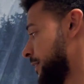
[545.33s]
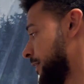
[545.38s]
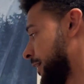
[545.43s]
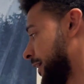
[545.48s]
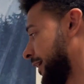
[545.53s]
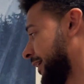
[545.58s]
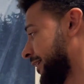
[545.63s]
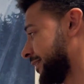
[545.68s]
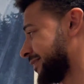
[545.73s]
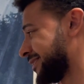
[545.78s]

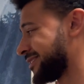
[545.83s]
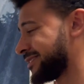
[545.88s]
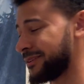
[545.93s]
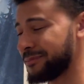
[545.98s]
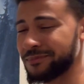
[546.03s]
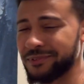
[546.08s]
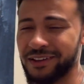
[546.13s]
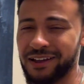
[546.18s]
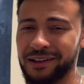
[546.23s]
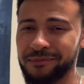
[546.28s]
And
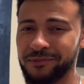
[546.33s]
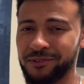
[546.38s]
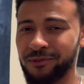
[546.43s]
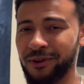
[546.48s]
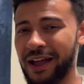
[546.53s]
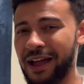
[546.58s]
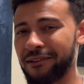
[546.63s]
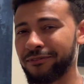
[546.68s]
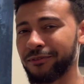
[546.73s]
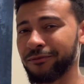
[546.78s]
sometimes you
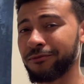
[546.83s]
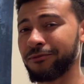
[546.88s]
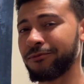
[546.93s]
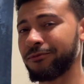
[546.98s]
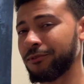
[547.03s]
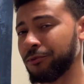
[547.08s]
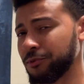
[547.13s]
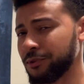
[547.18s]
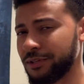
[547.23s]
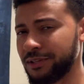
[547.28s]
haven't
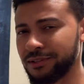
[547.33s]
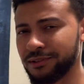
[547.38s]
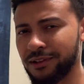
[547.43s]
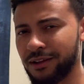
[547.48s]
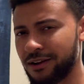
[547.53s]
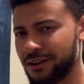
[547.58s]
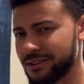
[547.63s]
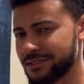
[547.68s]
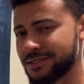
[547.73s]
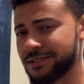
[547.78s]
fully
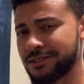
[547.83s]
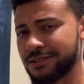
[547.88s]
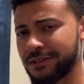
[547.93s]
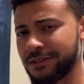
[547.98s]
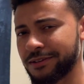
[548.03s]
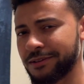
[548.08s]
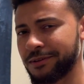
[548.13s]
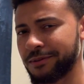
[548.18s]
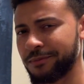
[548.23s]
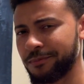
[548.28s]
lost,
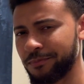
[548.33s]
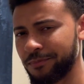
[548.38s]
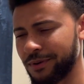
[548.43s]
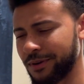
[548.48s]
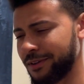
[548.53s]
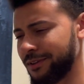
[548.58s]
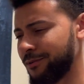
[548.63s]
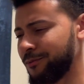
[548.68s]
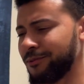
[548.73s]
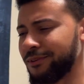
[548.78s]

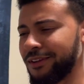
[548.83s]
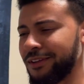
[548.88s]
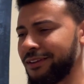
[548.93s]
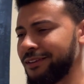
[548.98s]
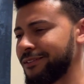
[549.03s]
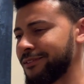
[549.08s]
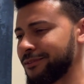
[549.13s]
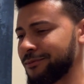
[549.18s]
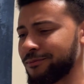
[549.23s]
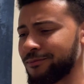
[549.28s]
but you
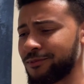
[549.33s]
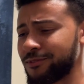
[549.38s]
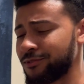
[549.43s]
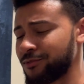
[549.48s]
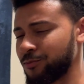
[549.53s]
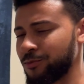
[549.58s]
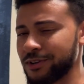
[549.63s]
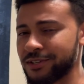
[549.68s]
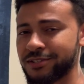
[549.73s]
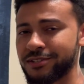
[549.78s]
need to
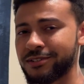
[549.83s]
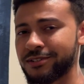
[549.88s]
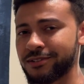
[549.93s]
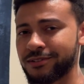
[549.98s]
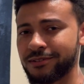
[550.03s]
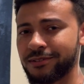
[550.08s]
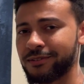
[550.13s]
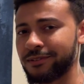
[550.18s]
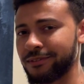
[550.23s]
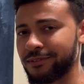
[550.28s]
switch
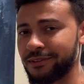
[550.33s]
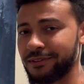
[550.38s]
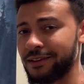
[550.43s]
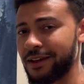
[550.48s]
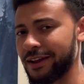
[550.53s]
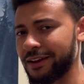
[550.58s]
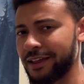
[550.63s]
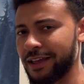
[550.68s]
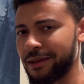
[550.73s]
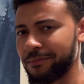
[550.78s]
the
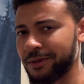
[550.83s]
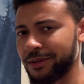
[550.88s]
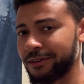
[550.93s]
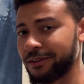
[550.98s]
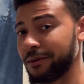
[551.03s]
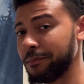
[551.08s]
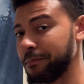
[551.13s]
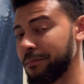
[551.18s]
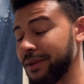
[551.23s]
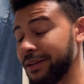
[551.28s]
dynamic
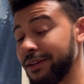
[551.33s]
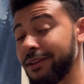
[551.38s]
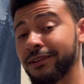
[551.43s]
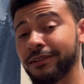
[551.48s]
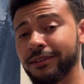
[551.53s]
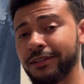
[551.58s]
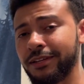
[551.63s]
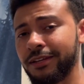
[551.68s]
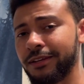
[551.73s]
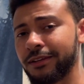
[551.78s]

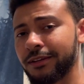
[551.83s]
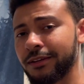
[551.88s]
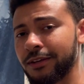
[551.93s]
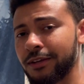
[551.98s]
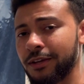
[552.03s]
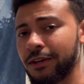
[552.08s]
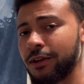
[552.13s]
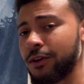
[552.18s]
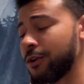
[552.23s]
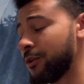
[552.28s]
immediately
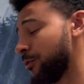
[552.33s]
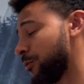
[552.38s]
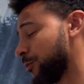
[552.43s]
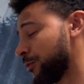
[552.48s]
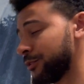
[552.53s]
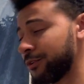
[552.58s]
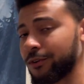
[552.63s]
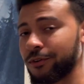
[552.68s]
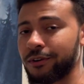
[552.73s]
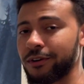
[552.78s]

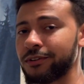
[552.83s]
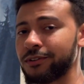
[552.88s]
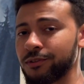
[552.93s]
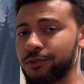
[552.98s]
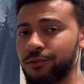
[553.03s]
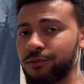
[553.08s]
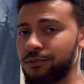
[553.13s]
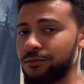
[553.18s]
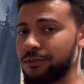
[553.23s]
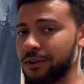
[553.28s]
or you're going to
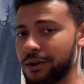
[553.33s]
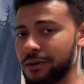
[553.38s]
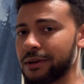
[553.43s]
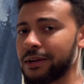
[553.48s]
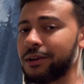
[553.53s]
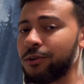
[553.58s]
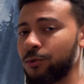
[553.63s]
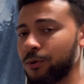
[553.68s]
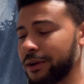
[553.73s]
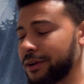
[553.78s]
lose very
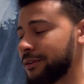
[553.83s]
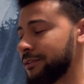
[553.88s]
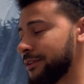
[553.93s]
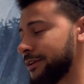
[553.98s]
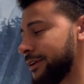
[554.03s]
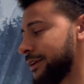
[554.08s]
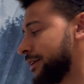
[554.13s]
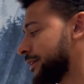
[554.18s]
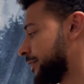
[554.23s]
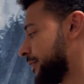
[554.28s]

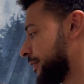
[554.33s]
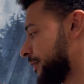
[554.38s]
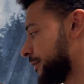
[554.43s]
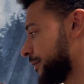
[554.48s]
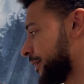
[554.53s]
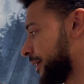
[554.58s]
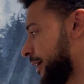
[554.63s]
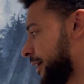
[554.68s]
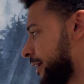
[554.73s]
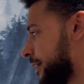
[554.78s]
quickly,
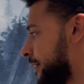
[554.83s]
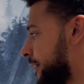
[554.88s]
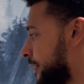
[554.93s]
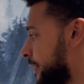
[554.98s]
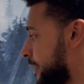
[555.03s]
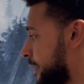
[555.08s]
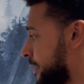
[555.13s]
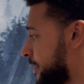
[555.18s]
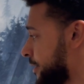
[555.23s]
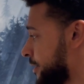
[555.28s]
okay?
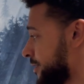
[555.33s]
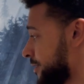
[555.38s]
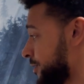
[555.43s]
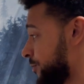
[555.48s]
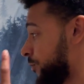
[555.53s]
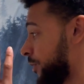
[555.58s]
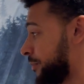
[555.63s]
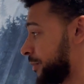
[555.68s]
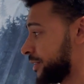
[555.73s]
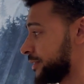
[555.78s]

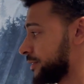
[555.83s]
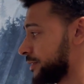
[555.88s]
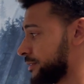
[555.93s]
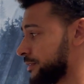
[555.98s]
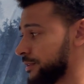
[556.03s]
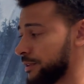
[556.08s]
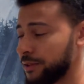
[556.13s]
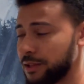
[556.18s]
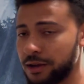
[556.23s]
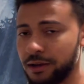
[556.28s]
Women
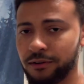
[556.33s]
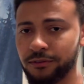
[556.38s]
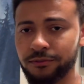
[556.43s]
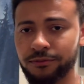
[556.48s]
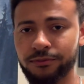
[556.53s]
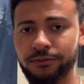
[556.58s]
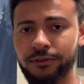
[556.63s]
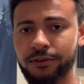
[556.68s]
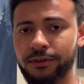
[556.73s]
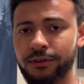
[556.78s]

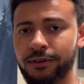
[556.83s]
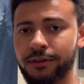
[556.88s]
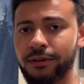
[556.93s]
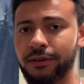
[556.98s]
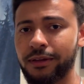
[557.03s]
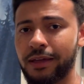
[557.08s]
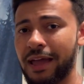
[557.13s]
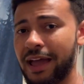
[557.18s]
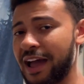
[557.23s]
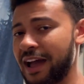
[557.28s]
love
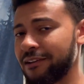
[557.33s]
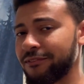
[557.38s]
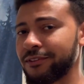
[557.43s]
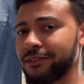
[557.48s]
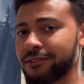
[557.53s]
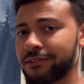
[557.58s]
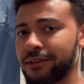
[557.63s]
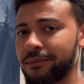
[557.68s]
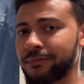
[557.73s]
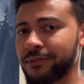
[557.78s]

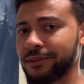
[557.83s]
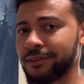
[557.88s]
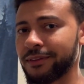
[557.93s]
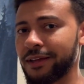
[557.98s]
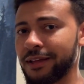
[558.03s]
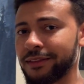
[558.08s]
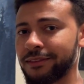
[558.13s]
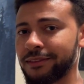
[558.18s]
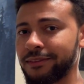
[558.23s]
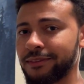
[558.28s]
having something
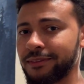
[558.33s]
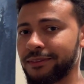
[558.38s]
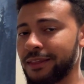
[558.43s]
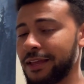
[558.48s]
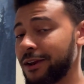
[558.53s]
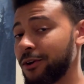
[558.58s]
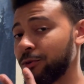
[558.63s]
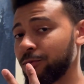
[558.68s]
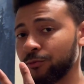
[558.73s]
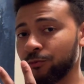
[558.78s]
that
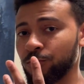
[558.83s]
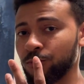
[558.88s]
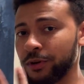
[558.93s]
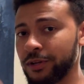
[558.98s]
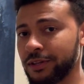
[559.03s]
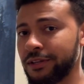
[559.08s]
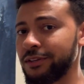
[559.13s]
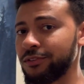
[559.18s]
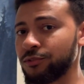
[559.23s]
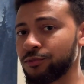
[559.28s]
they don't
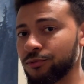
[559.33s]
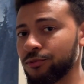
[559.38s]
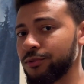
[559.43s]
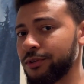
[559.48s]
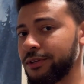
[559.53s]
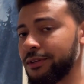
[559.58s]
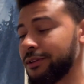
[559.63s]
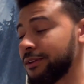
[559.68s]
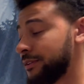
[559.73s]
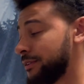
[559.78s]
really
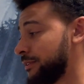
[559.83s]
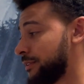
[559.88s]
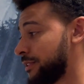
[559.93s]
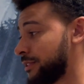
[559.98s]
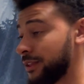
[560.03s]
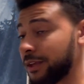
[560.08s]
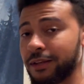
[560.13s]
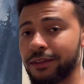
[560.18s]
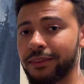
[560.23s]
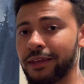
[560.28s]
truly
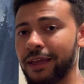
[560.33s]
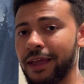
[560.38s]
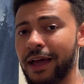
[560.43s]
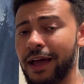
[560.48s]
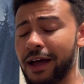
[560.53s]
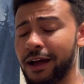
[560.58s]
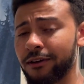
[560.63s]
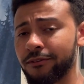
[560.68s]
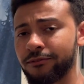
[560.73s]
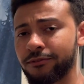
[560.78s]
think they
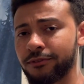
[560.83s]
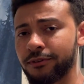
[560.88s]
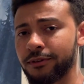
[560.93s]
have.